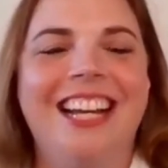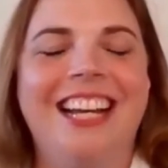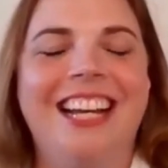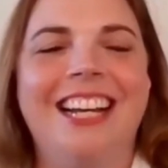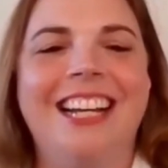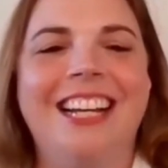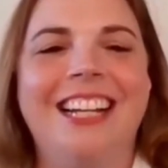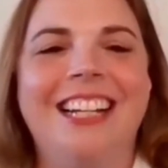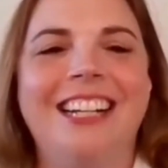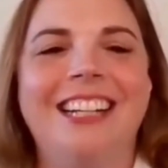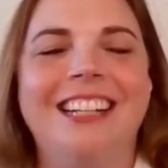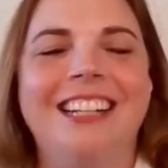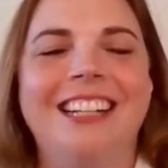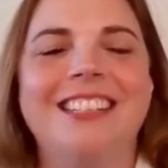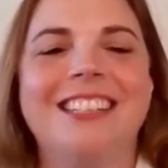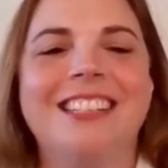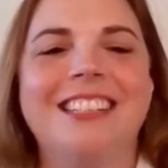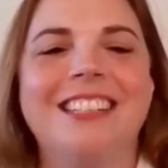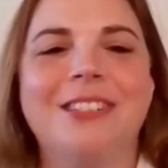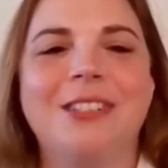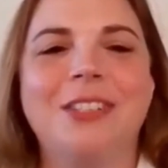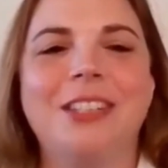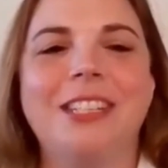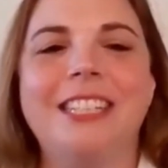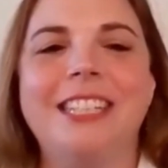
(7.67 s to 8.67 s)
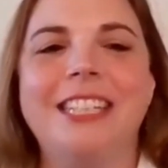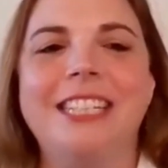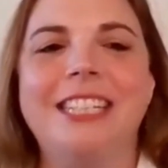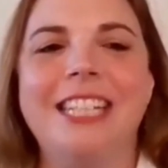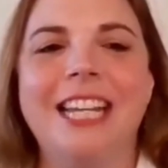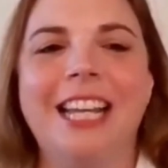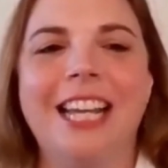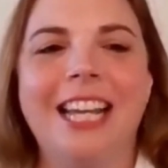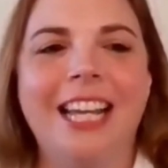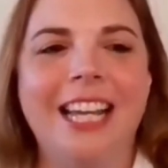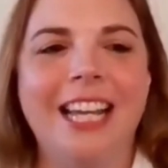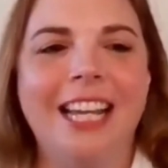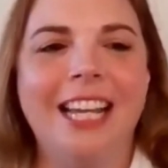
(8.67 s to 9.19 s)
And
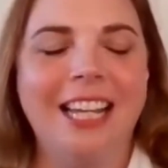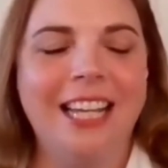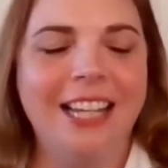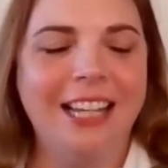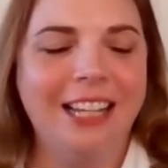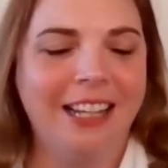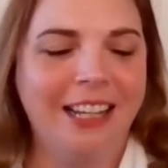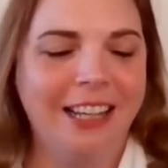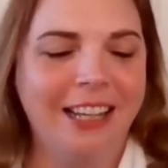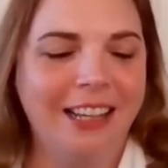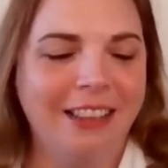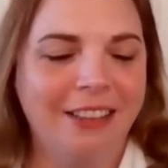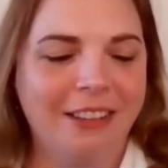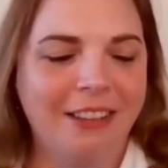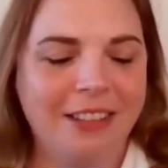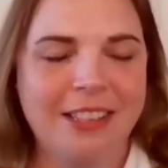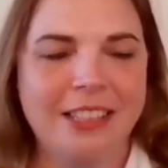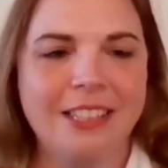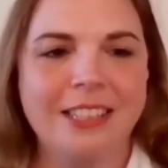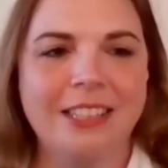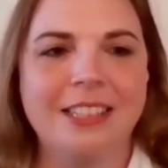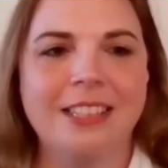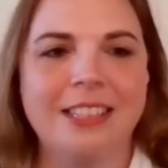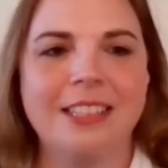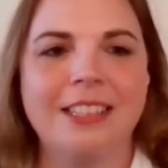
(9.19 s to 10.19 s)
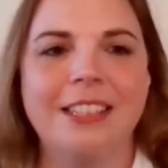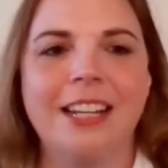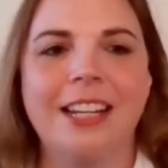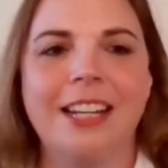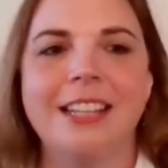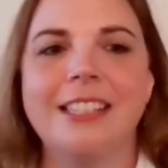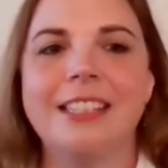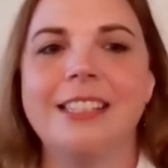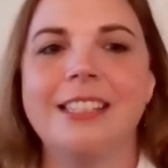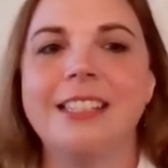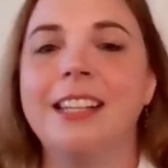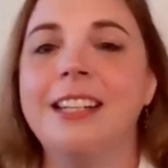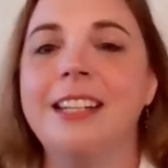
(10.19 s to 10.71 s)
today I thought, since
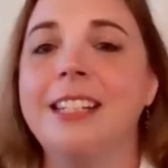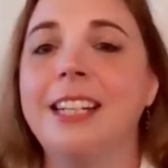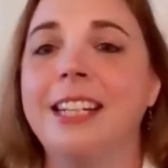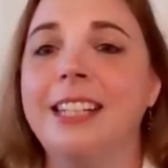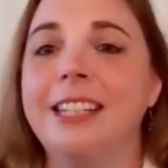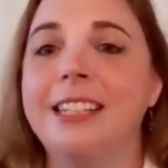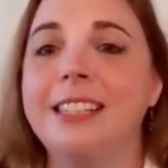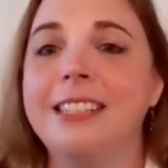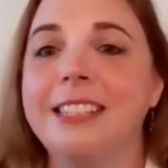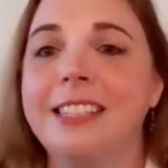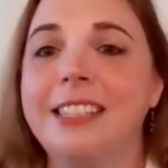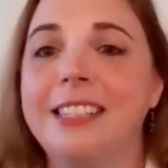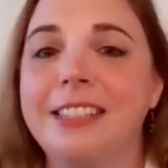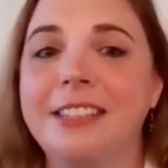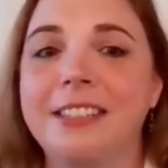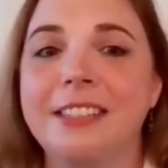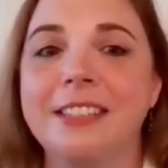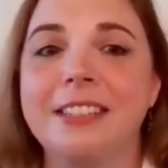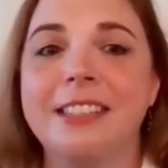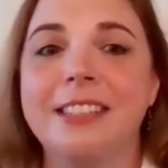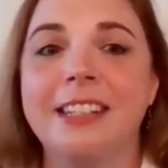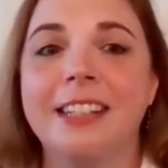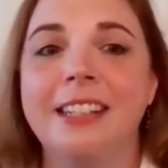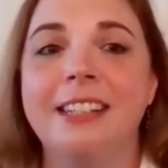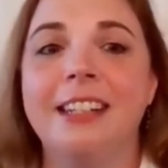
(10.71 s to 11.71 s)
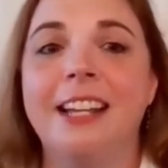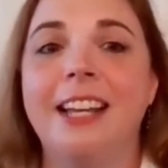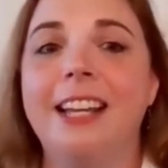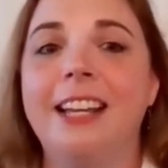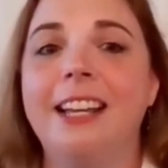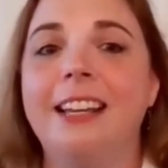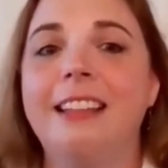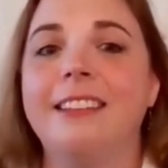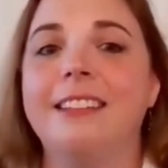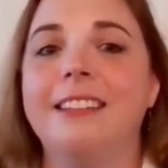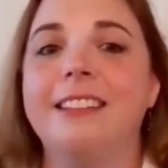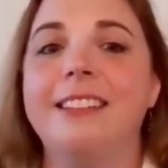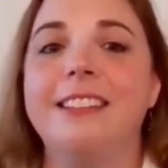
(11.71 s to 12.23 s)
next Sunday is Easter
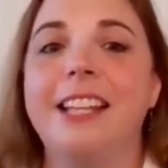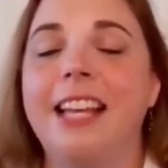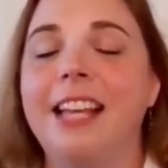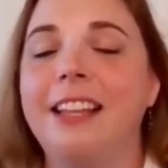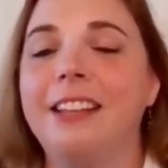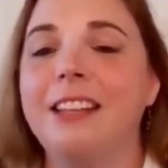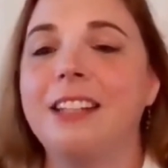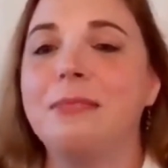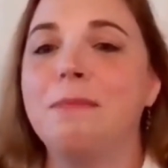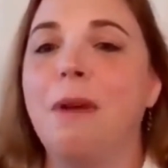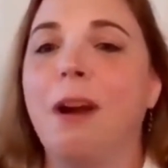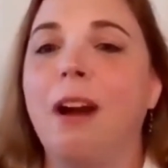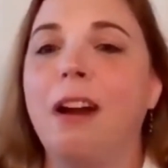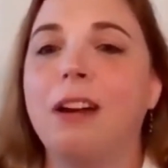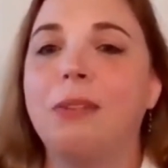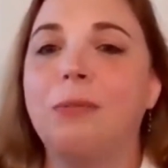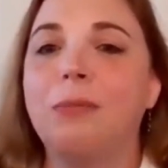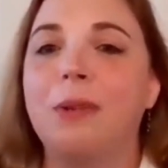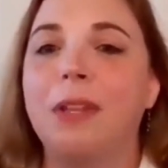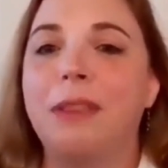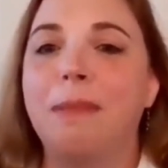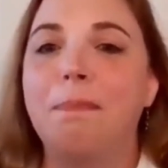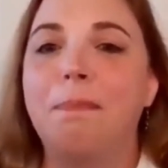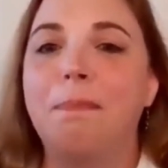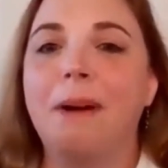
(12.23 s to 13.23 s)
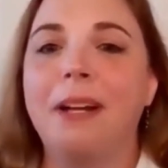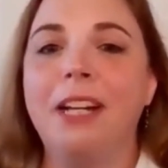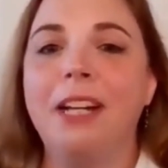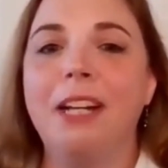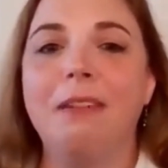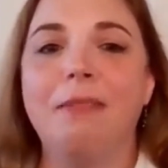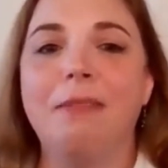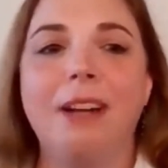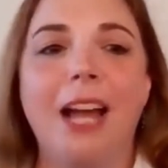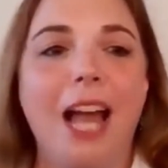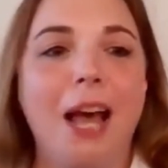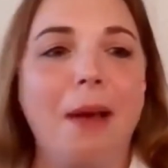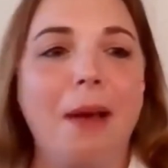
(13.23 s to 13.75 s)
Sunday, the day that's marked with bunny
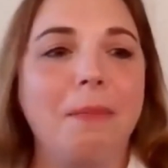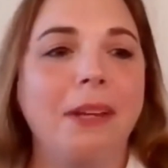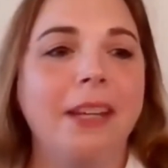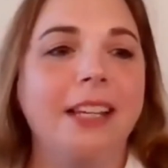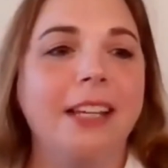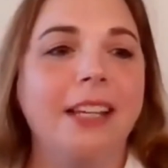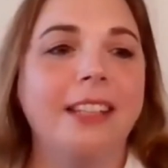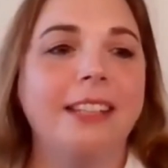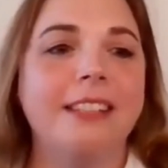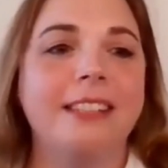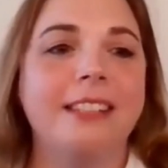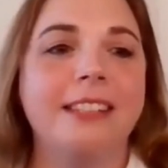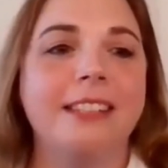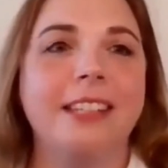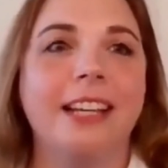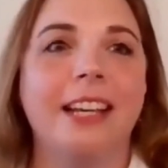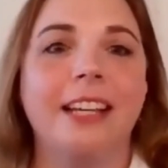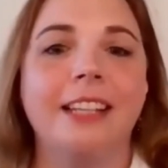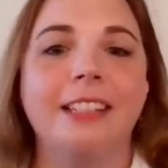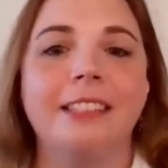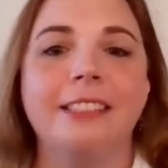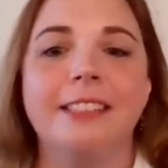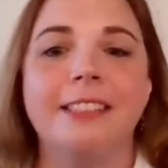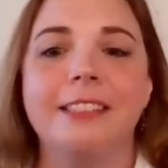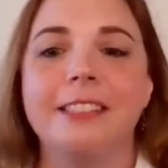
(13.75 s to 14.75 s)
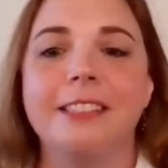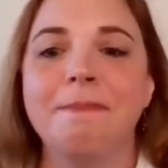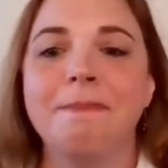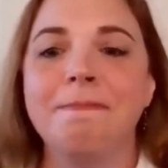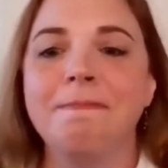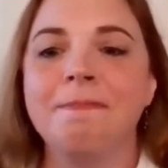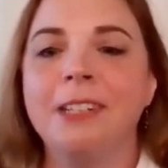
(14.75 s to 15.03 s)
rabbits and